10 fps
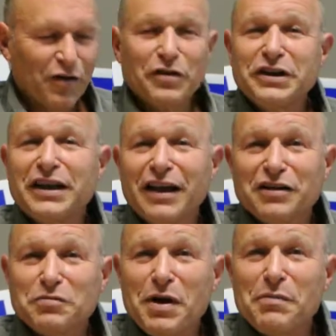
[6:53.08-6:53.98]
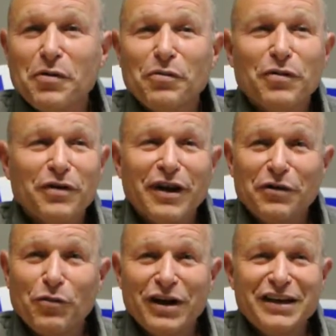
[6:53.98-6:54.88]
10,000 people
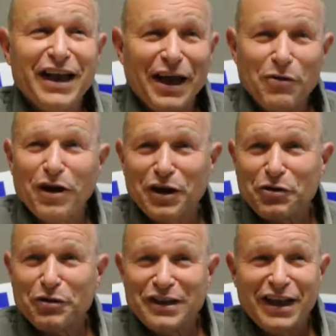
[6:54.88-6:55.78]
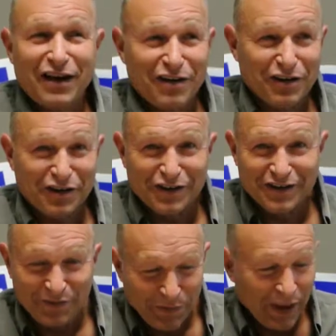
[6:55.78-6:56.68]
in one day wanted to read that article.
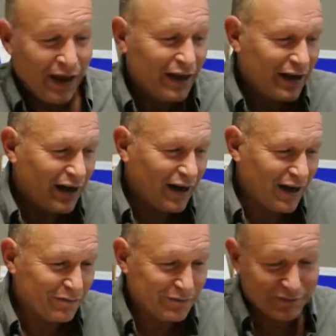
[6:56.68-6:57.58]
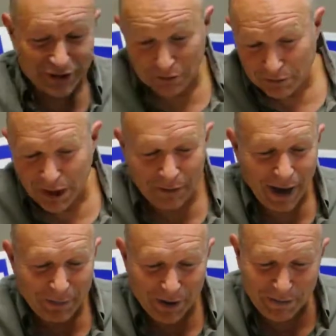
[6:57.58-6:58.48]
So I'm
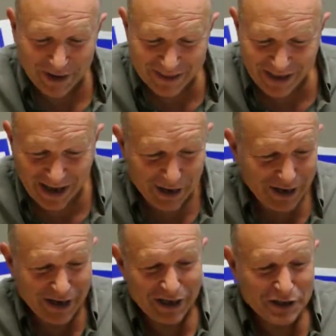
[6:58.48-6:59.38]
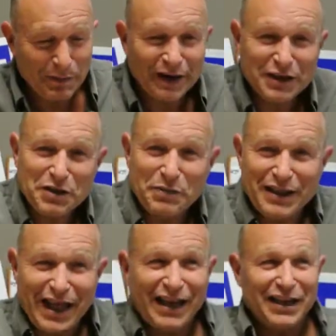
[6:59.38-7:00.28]
happy about that. I didn't expect it to be
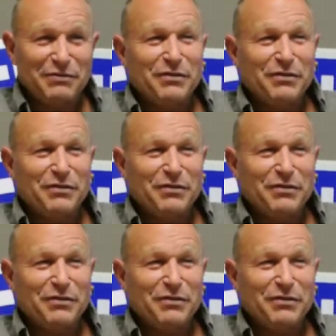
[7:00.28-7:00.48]
that